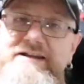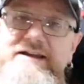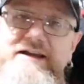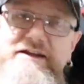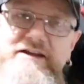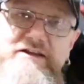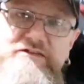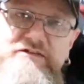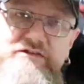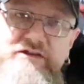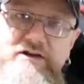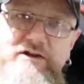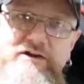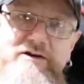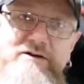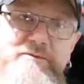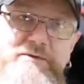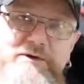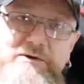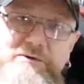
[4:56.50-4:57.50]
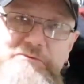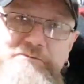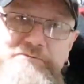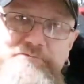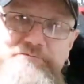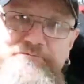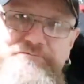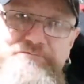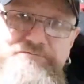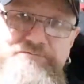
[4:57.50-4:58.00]
Now there's the alarm bell.
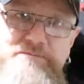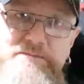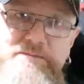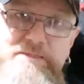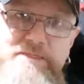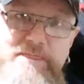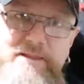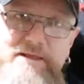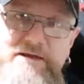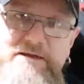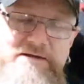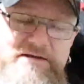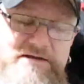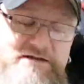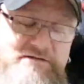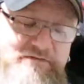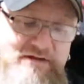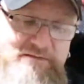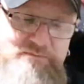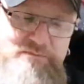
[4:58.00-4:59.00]
they